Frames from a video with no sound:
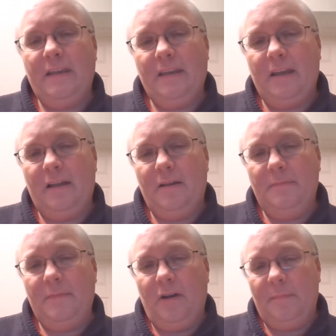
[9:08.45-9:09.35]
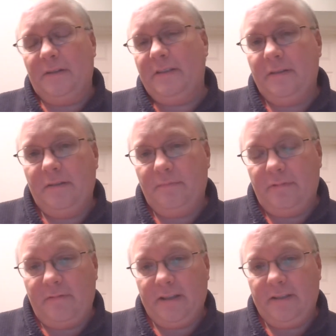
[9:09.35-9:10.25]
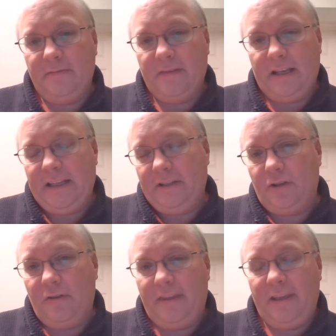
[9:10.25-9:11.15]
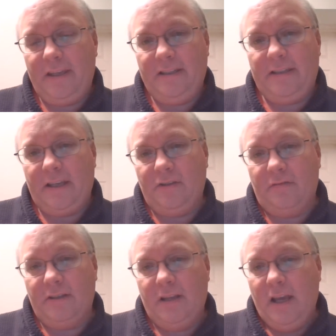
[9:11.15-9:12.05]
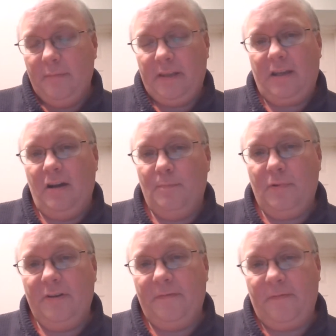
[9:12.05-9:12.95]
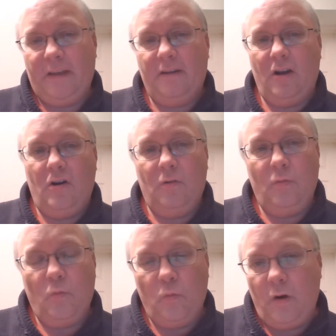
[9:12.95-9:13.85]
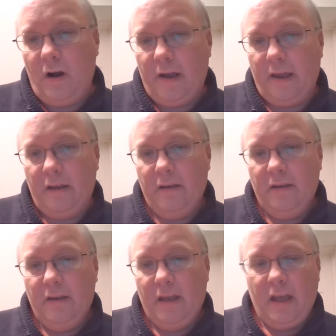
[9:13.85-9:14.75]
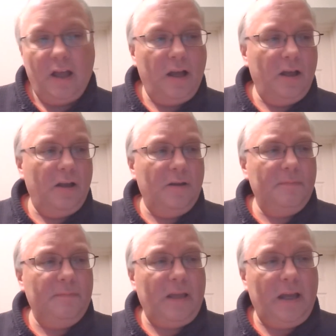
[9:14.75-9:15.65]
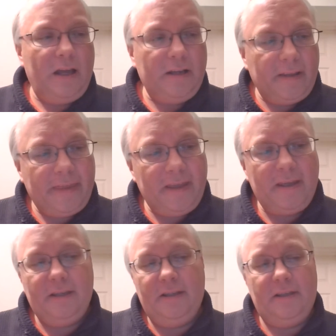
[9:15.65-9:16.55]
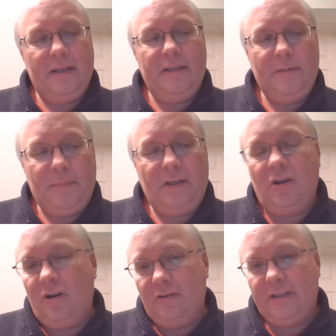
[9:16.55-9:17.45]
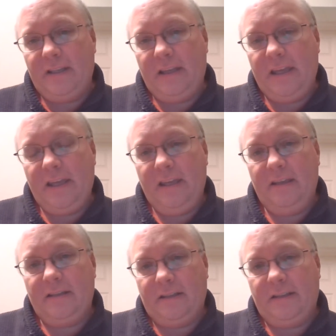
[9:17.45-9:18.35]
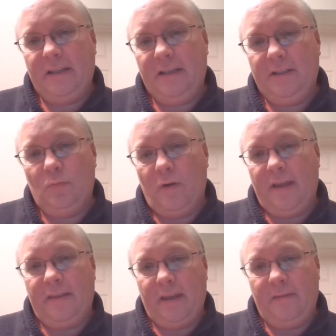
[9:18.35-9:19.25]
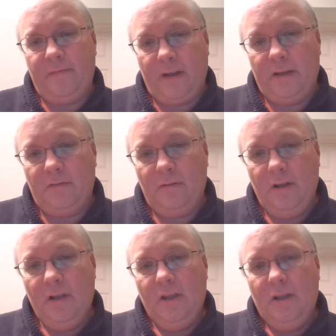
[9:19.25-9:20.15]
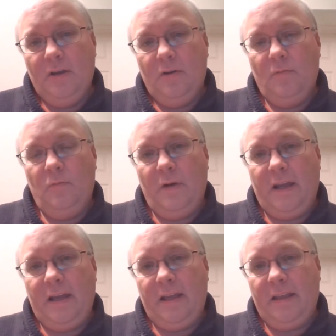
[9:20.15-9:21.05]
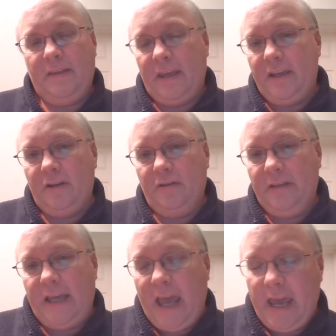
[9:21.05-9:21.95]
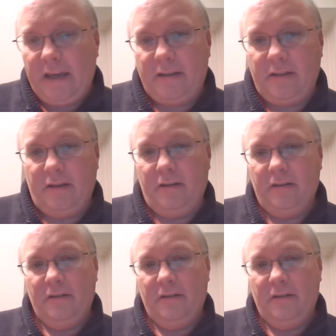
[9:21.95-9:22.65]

amongst the progressive elites who think he's dangerous, but they can't put a finger on why. And I think it is because he succeeds where they fail, where they can only hector